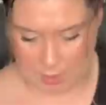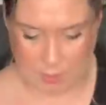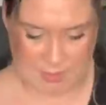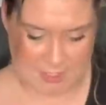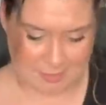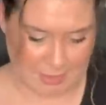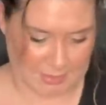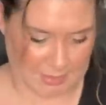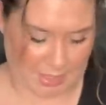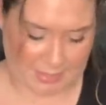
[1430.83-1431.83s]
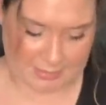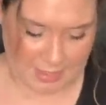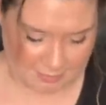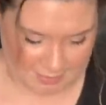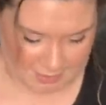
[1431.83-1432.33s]
Oh, it's Splendid. I
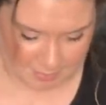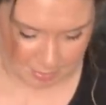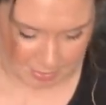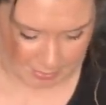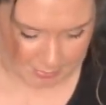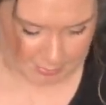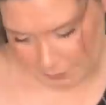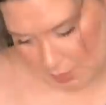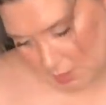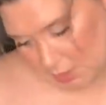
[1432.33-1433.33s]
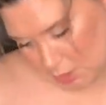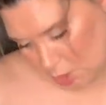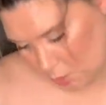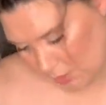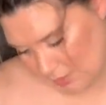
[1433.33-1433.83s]
love this brand. This is
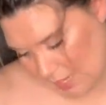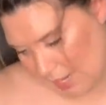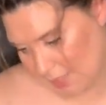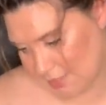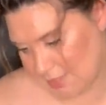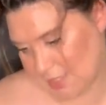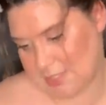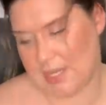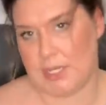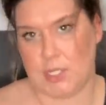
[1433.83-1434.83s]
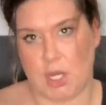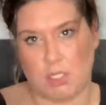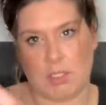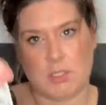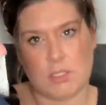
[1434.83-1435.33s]
Nui Tag,
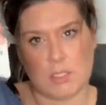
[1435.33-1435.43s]
$68.